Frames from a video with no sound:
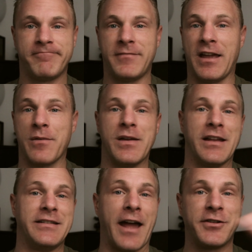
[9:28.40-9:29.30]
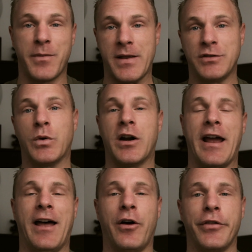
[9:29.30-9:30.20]
It can be a detriment to our
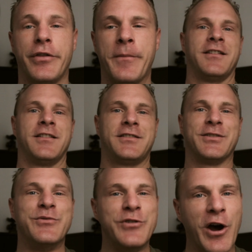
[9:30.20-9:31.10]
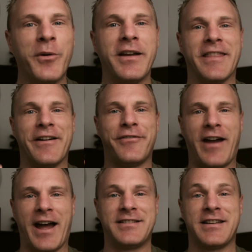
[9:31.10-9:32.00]
health. So, knowing that
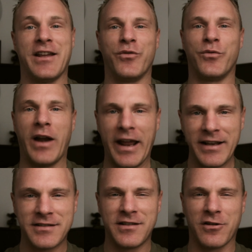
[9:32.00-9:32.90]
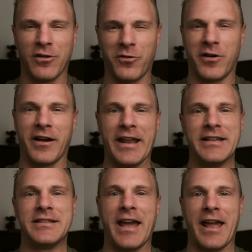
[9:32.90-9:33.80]
fats can raise the caloric
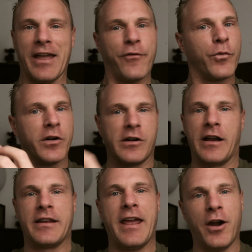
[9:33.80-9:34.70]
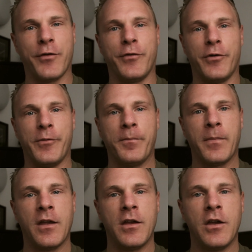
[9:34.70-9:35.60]
intake if we're not careful,
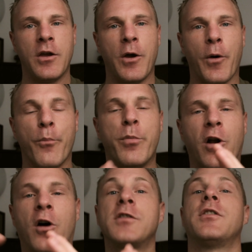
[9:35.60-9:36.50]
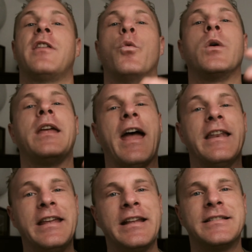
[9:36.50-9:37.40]
but also that we
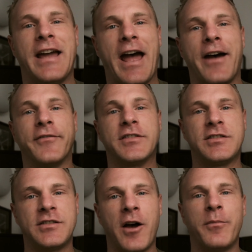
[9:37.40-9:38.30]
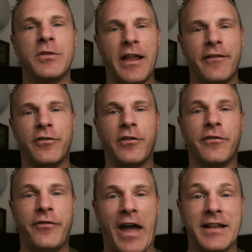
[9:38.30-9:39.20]
need to have some level of
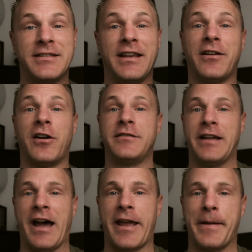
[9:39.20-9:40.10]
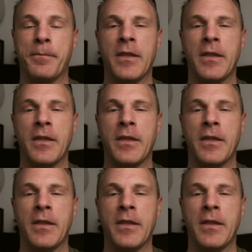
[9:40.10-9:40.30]
fats in our diet,